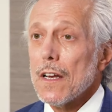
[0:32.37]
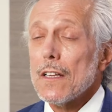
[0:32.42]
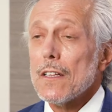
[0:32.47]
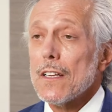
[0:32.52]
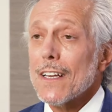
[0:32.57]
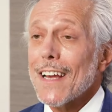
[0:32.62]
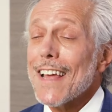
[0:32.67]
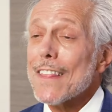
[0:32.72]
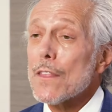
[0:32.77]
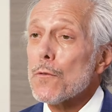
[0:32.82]
to
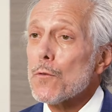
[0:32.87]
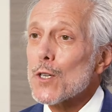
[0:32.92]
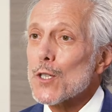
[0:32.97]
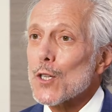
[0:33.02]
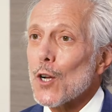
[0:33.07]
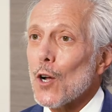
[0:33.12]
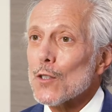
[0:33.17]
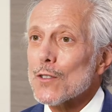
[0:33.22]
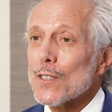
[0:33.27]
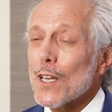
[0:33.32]
get the
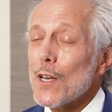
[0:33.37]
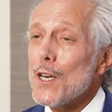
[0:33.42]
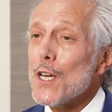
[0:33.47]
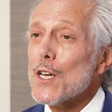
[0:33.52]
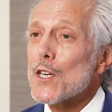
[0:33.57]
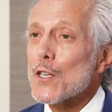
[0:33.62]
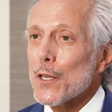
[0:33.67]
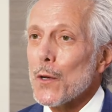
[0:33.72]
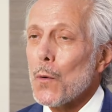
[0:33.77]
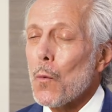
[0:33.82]
results they
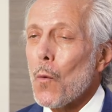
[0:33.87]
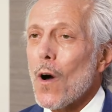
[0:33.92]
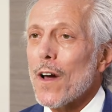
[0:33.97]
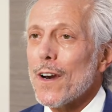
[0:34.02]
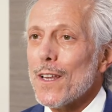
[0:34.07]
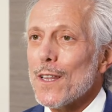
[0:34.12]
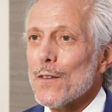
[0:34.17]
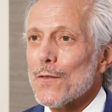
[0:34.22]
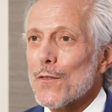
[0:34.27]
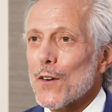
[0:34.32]
initially
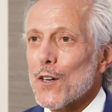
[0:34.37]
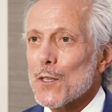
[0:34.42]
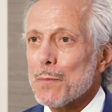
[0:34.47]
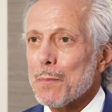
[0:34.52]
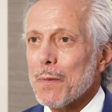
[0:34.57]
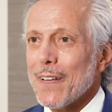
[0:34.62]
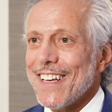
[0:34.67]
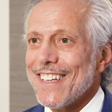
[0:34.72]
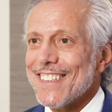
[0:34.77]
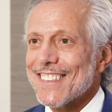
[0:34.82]
wanted in the first
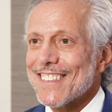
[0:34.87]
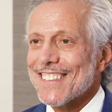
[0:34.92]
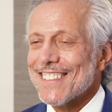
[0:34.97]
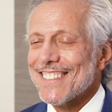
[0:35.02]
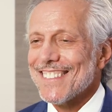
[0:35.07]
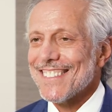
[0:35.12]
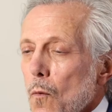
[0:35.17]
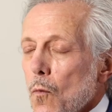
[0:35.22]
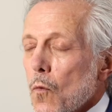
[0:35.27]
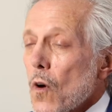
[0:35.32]
place.
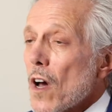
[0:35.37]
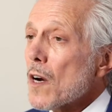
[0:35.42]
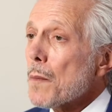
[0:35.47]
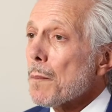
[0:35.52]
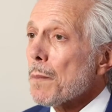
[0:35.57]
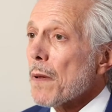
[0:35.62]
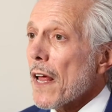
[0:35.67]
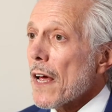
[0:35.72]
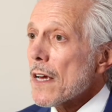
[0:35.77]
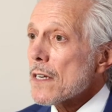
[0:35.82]

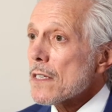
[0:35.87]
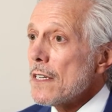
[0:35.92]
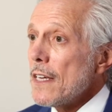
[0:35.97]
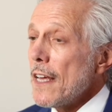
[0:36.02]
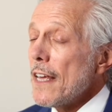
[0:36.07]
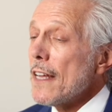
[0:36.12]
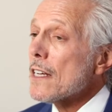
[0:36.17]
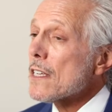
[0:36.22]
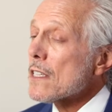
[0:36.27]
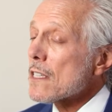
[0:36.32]

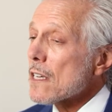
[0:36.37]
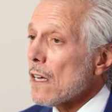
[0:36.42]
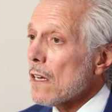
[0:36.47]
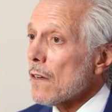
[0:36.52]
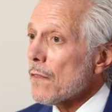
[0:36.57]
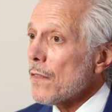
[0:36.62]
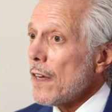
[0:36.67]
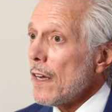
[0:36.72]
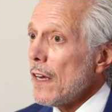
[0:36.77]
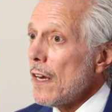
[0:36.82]
Rhinoplasty in
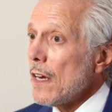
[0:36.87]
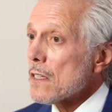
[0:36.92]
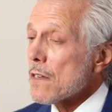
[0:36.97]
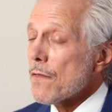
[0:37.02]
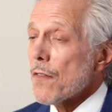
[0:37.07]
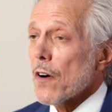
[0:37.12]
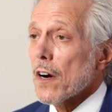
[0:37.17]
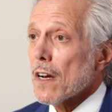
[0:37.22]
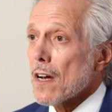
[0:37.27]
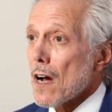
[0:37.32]
itself is a
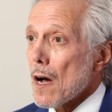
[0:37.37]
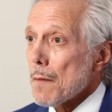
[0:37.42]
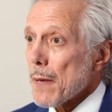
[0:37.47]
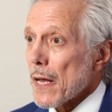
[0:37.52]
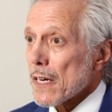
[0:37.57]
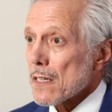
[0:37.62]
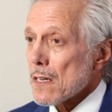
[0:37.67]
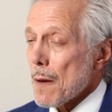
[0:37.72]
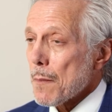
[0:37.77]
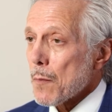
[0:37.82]
very
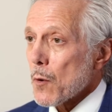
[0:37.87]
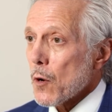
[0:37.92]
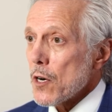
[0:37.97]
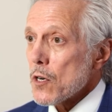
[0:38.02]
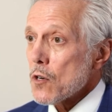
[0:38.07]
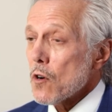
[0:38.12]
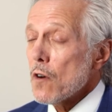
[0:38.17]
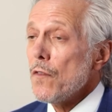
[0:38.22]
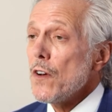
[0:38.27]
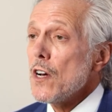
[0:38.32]
complex
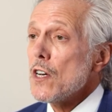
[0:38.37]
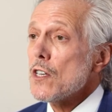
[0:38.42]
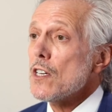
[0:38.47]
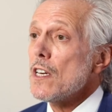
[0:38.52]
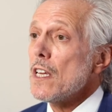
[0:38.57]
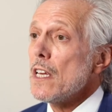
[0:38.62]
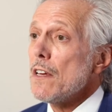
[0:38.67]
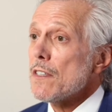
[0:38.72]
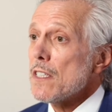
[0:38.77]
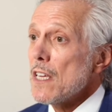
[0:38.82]
operation.
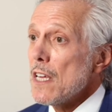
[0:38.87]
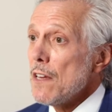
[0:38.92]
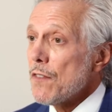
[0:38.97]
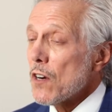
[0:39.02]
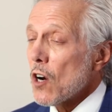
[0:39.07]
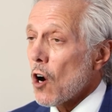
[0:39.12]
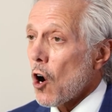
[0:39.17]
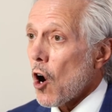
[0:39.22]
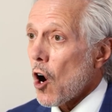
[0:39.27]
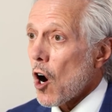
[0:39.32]
Revision is
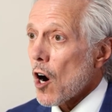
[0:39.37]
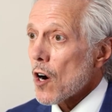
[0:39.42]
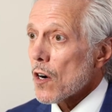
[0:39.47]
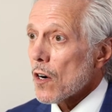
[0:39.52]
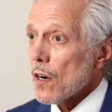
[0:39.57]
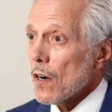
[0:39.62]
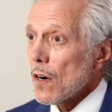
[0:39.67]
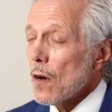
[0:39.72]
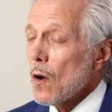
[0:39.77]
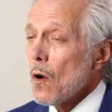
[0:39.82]
even
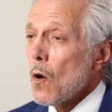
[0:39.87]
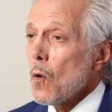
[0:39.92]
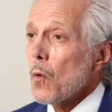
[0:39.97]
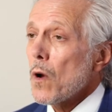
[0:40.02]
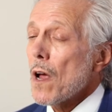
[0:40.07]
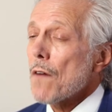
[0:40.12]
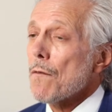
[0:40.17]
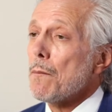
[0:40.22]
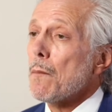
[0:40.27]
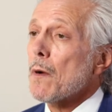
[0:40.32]
harder.
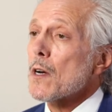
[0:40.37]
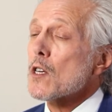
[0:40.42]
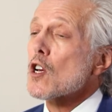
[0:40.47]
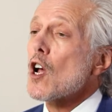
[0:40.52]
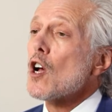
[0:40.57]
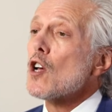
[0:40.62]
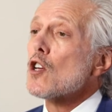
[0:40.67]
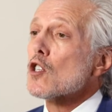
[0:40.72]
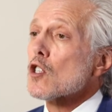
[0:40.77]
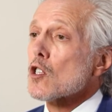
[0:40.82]
We have a
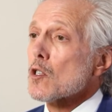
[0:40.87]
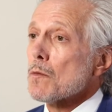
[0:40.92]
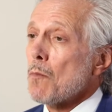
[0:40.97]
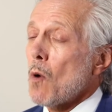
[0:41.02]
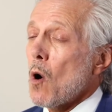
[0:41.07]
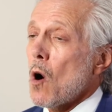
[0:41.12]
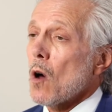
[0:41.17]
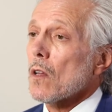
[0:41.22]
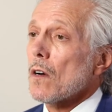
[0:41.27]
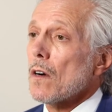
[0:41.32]
much
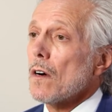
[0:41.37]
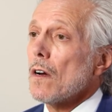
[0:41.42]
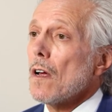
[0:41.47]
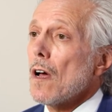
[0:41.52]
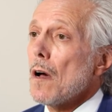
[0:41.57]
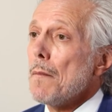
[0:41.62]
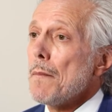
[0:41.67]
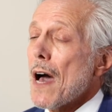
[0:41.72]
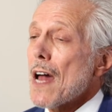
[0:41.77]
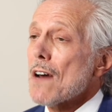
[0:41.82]
smaller
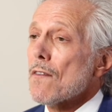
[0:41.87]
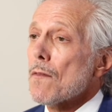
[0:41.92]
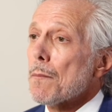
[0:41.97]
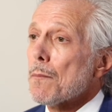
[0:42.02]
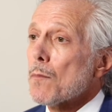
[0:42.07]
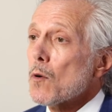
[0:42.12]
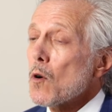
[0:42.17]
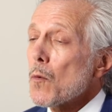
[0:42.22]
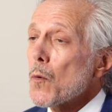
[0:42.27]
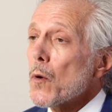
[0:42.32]
amount of
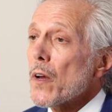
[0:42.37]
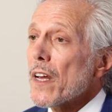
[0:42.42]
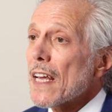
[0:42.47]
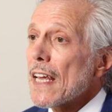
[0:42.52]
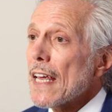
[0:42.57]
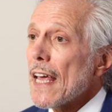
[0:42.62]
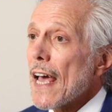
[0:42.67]
improvement we can